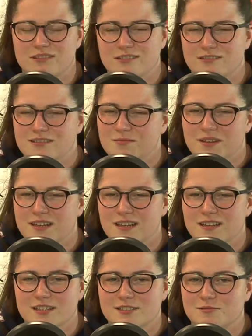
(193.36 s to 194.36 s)
well, they're going to win
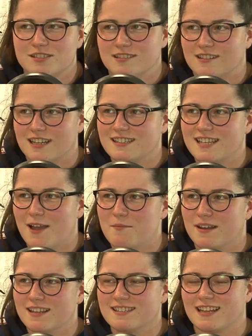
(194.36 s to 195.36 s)
it, because there was still like 10
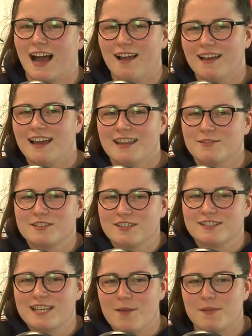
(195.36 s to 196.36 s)
minutes left. There was
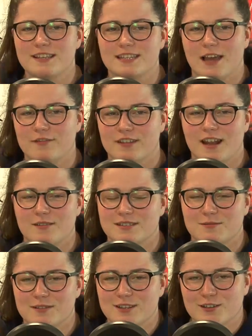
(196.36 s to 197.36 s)
still 10 minutes left, and I was
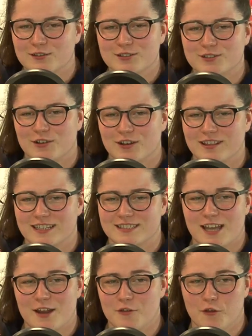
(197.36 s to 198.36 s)
like, well, they're going to score at
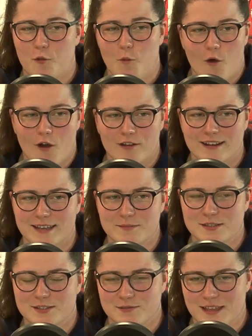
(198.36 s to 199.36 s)
least another one in
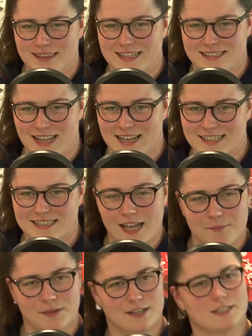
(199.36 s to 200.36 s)
between in these next
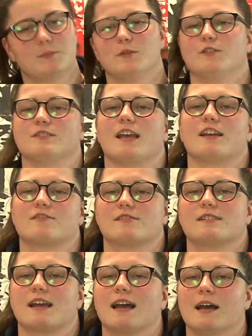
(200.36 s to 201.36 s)
10 minutes plus extra
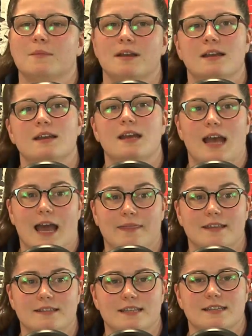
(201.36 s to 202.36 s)
time, and
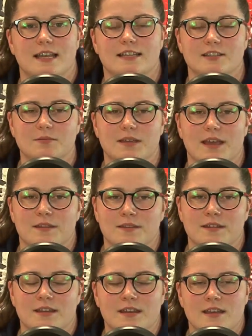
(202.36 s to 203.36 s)
they did. They ended up
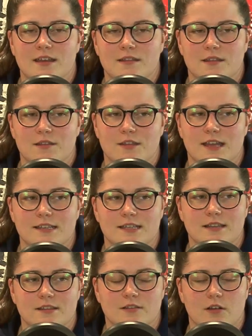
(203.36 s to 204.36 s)
getting the
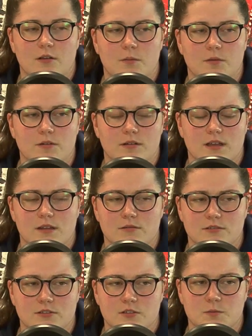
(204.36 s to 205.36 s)
13th goal, but it
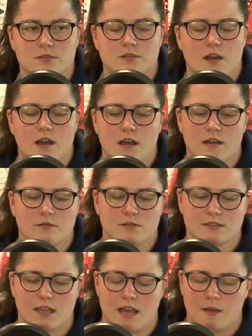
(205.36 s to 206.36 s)
was just bizarre. It
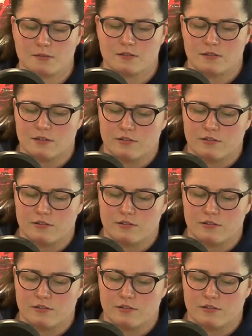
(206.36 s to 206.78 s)
was like, absolutely